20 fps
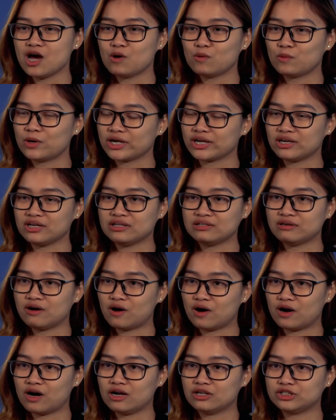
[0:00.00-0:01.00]
working
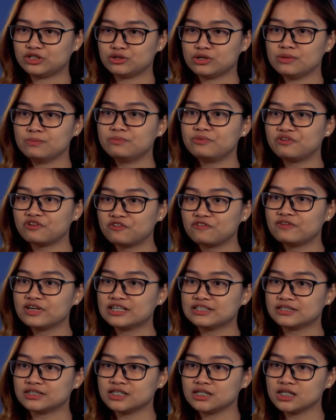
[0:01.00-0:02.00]
hard to improve
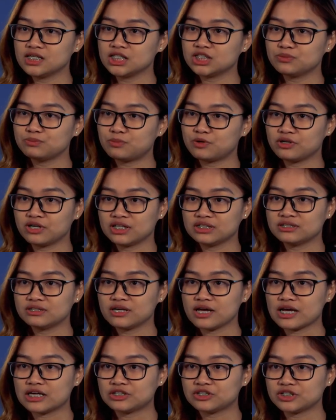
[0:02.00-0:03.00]
his English
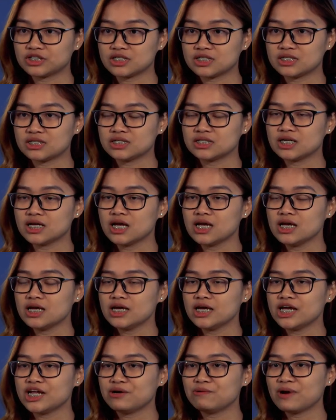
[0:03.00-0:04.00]
pronunciation.
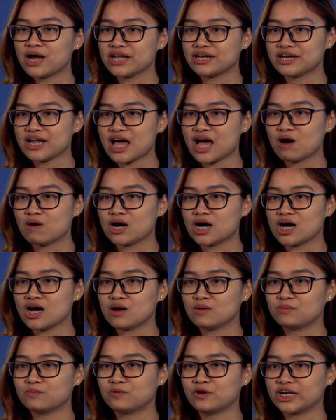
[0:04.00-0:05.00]
And right now,
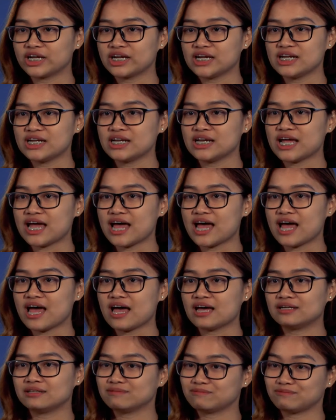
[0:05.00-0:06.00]
I'm working at